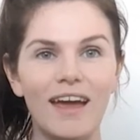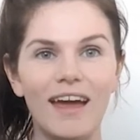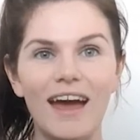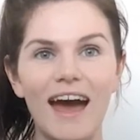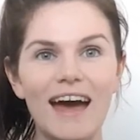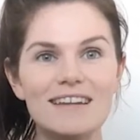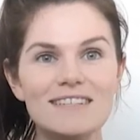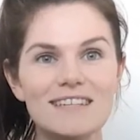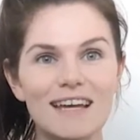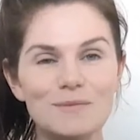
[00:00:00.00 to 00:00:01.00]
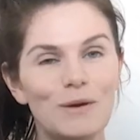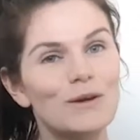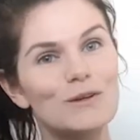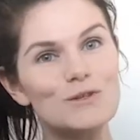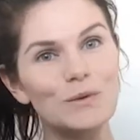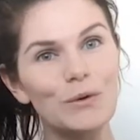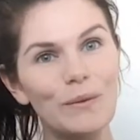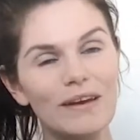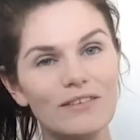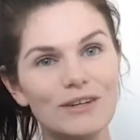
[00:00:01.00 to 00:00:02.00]
And as per usual,
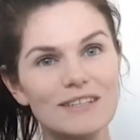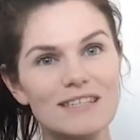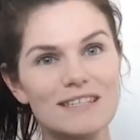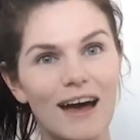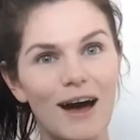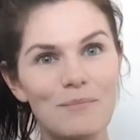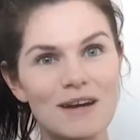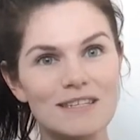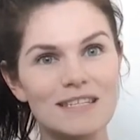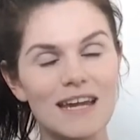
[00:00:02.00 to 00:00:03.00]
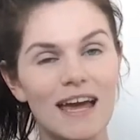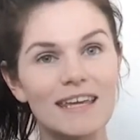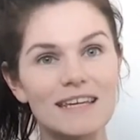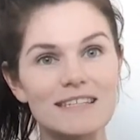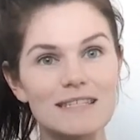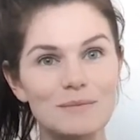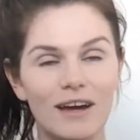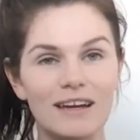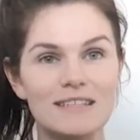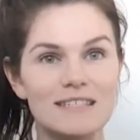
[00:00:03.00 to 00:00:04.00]
we're going to start by just taking some
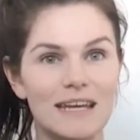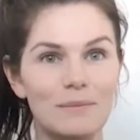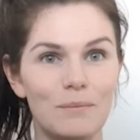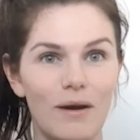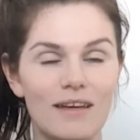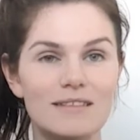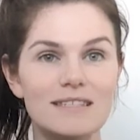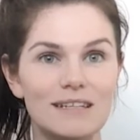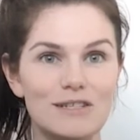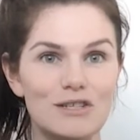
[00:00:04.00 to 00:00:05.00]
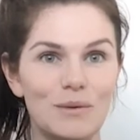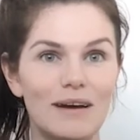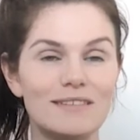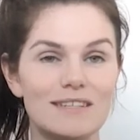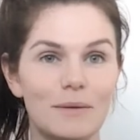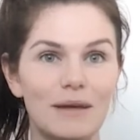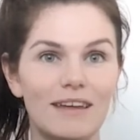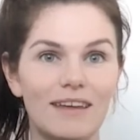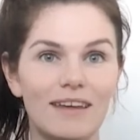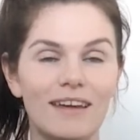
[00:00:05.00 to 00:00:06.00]
nice deep breaths into our
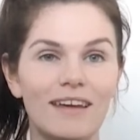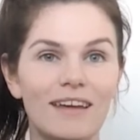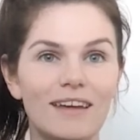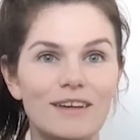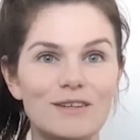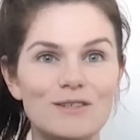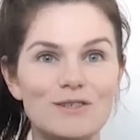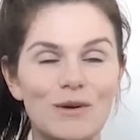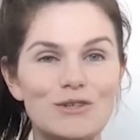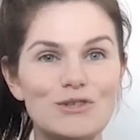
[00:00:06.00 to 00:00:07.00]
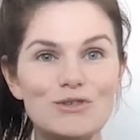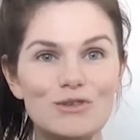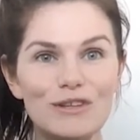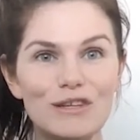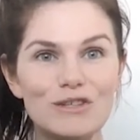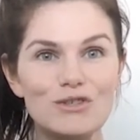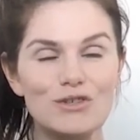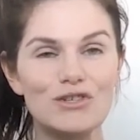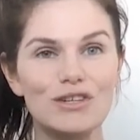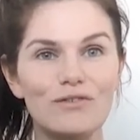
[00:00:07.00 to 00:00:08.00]
stomach. So as you do this, you
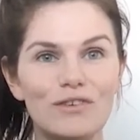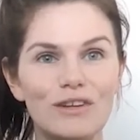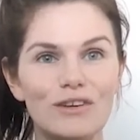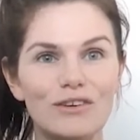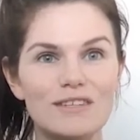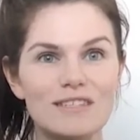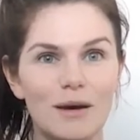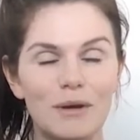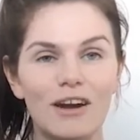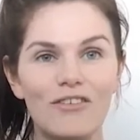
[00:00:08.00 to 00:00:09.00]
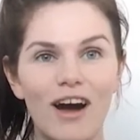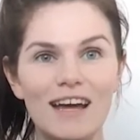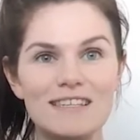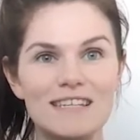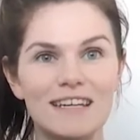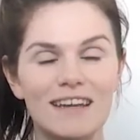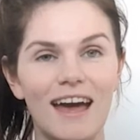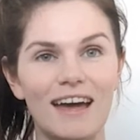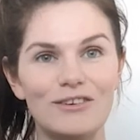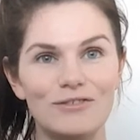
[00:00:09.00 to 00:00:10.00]
should feel your stomach rising
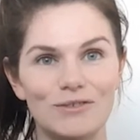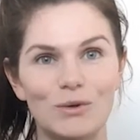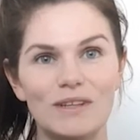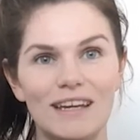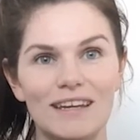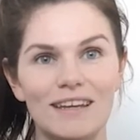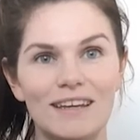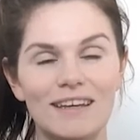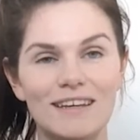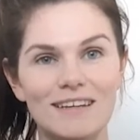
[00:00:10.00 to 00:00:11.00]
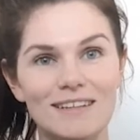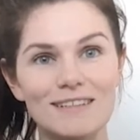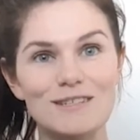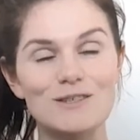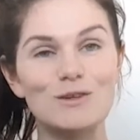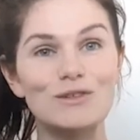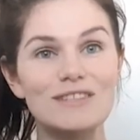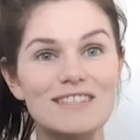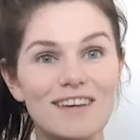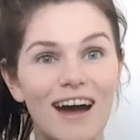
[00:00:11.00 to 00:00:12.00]
and falling. This is a good
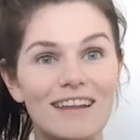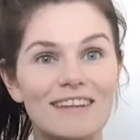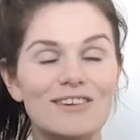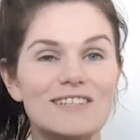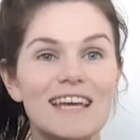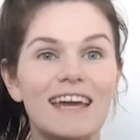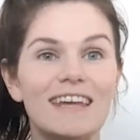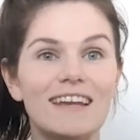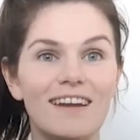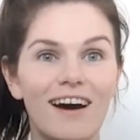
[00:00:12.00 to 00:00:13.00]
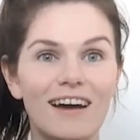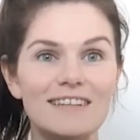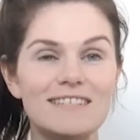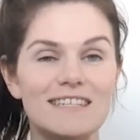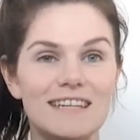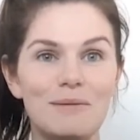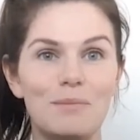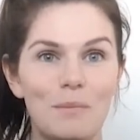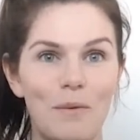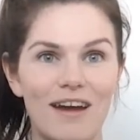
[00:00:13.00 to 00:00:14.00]
sign that you're taking nice deep
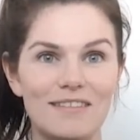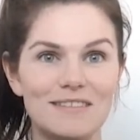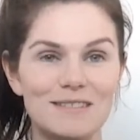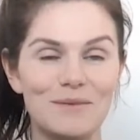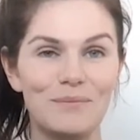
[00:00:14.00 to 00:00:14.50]
breaths.